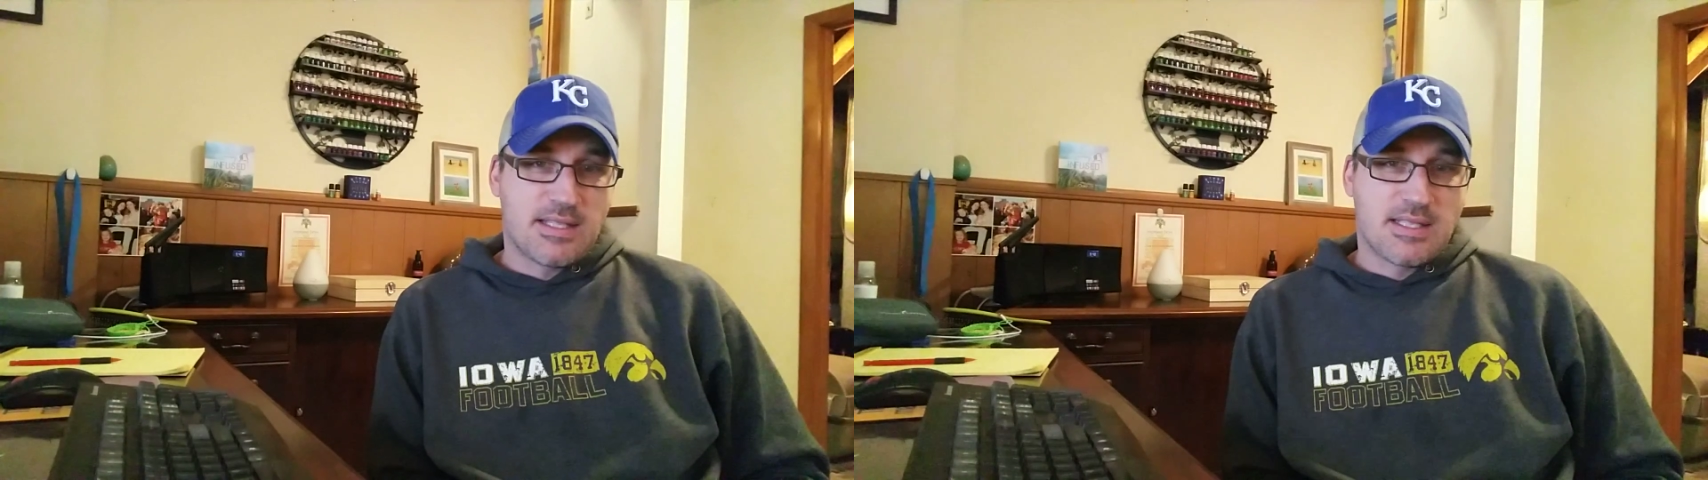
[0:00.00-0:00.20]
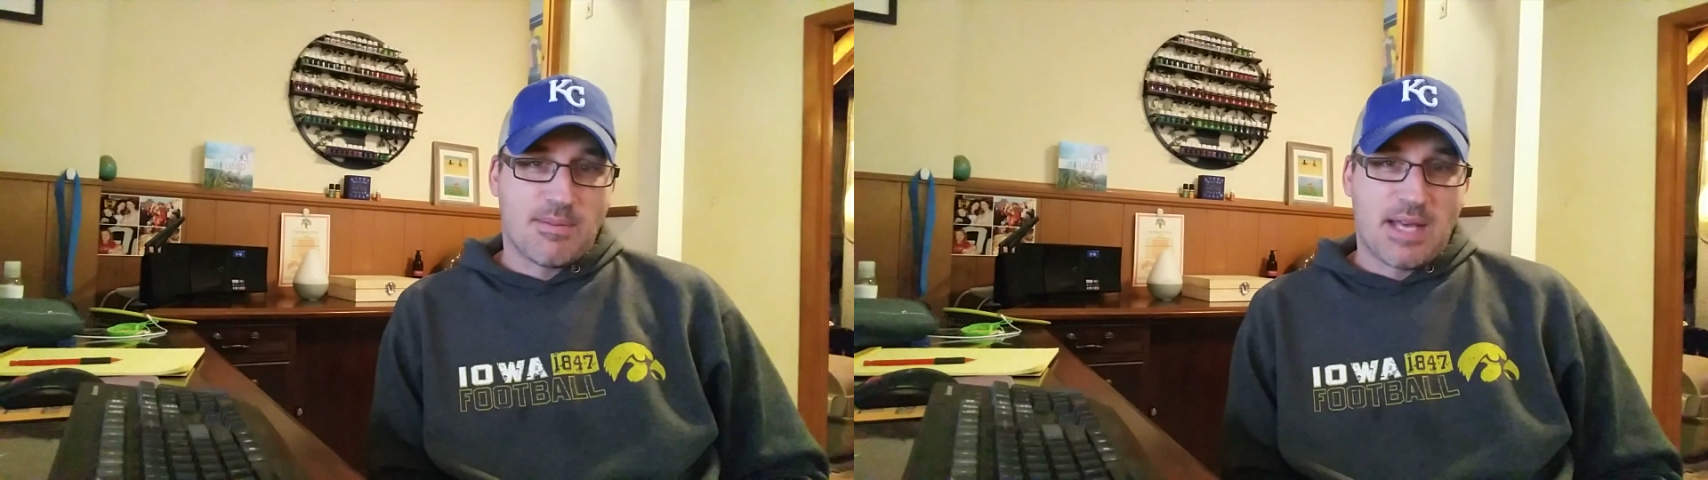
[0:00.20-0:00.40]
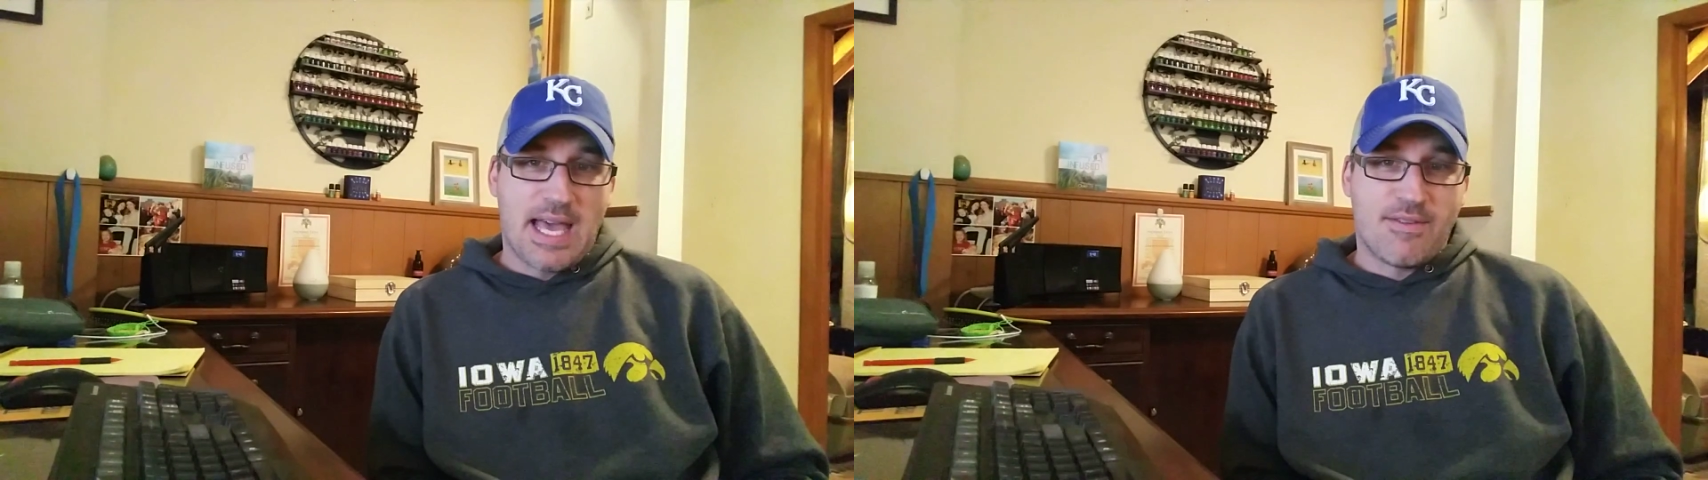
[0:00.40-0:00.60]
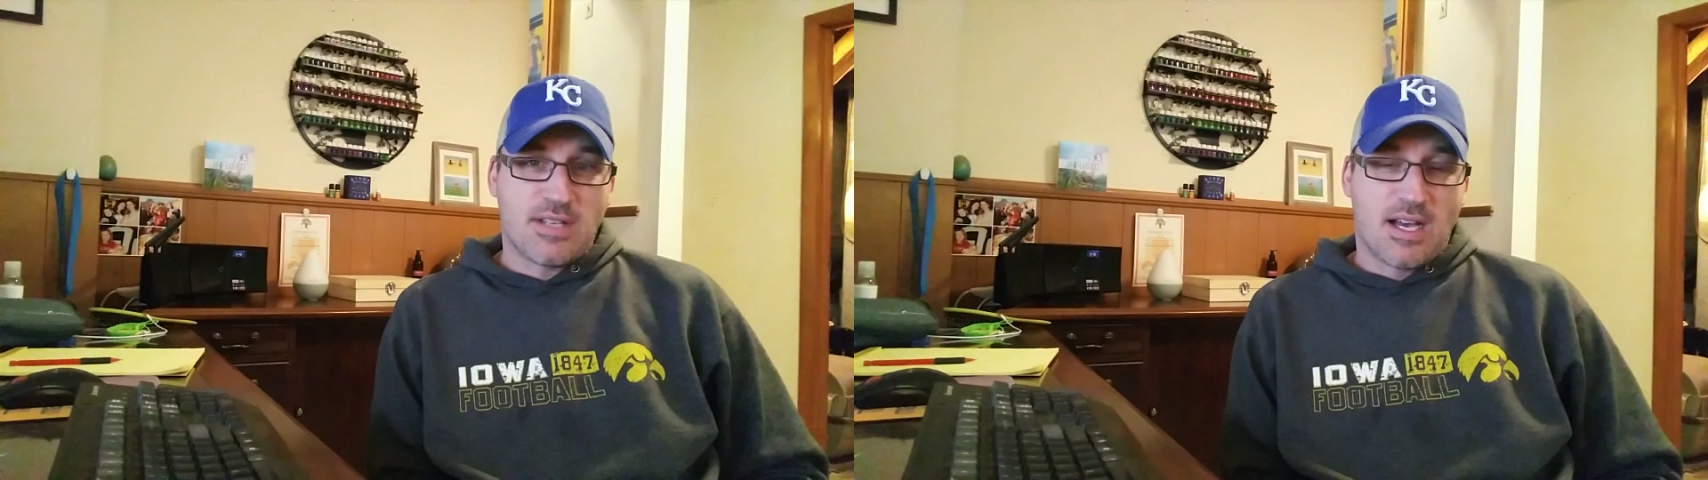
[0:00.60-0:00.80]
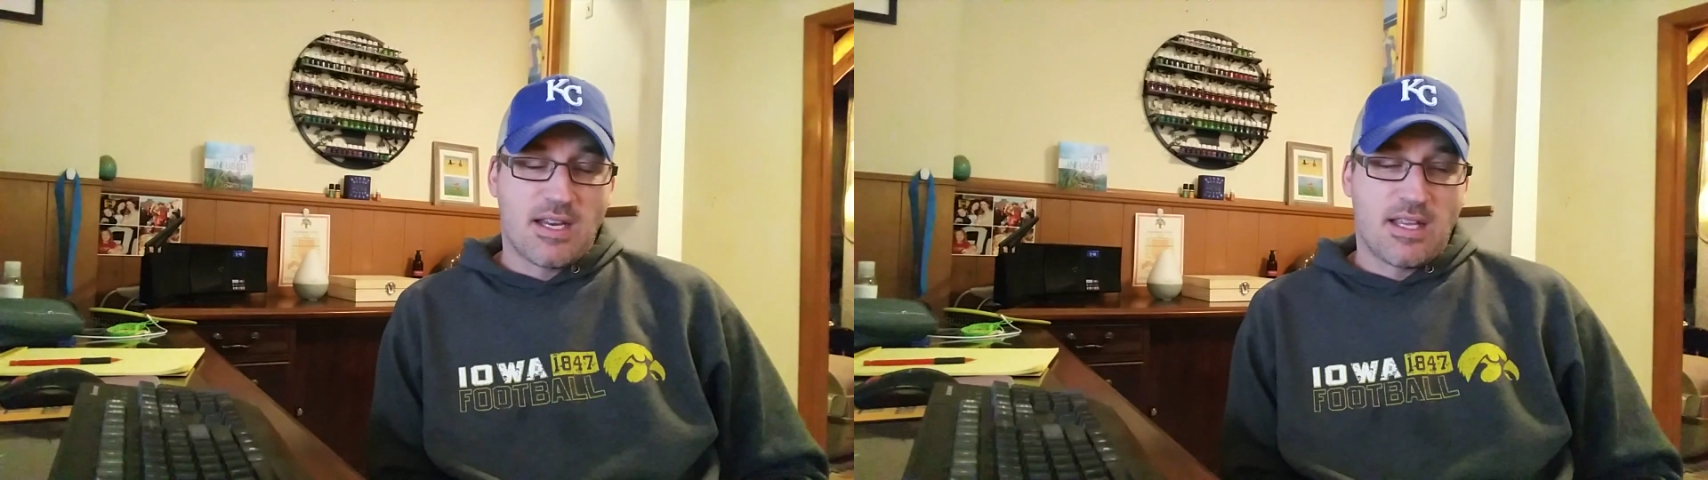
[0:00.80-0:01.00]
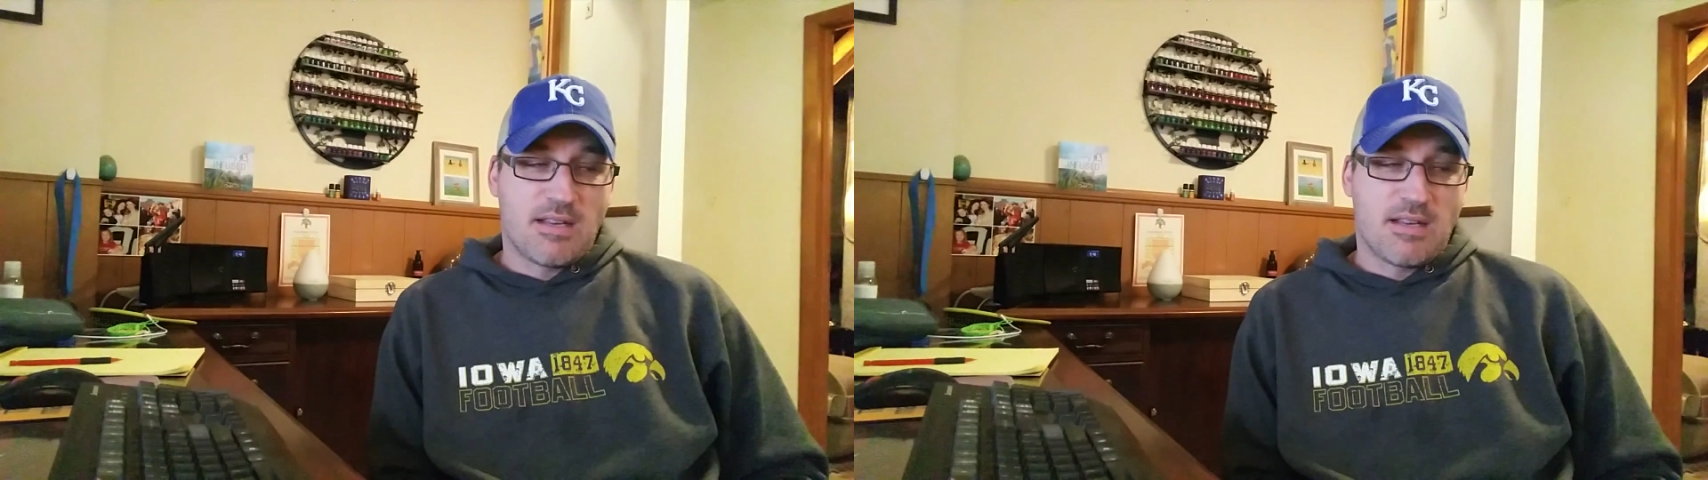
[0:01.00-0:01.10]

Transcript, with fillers: It's something I haven't done